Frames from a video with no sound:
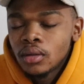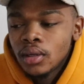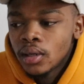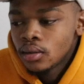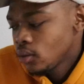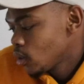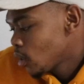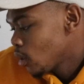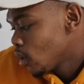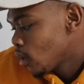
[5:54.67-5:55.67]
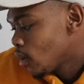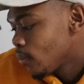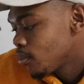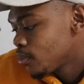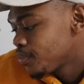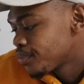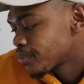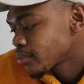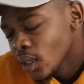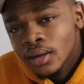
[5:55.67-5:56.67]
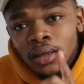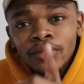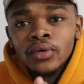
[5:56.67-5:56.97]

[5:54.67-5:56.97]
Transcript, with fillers: yeah um, if